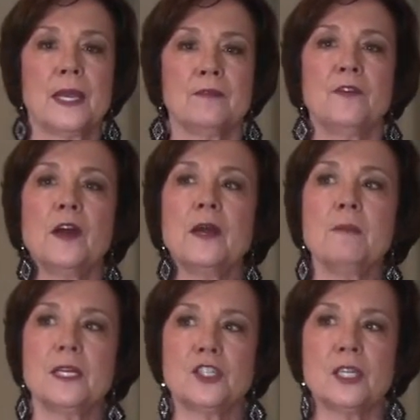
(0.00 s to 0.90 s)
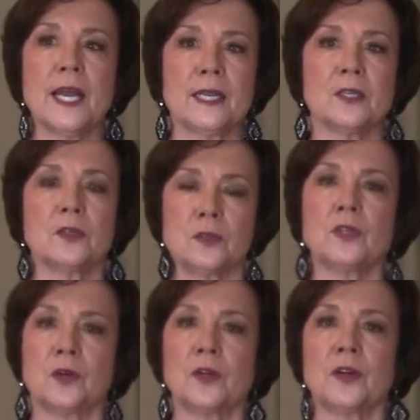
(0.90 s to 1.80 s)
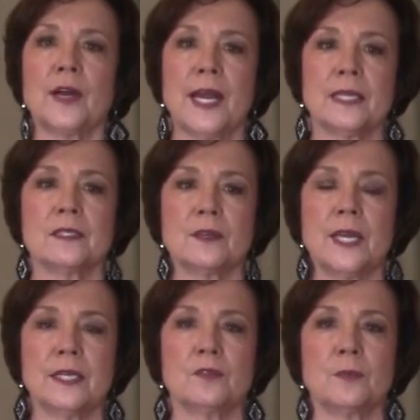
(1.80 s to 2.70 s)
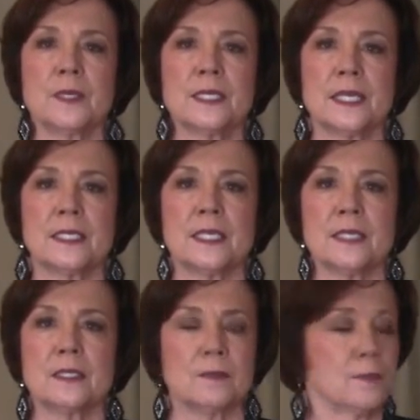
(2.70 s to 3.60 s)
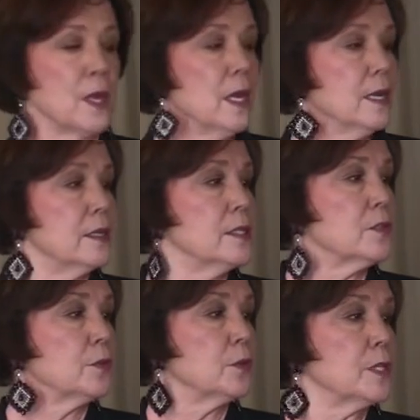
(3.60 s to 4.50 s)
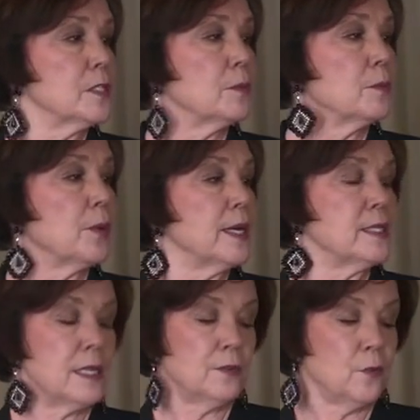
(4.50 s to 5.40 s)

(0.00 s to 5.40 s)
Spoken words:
Very much like the earlier Haines, the Haines from the 60s. This flute is priced at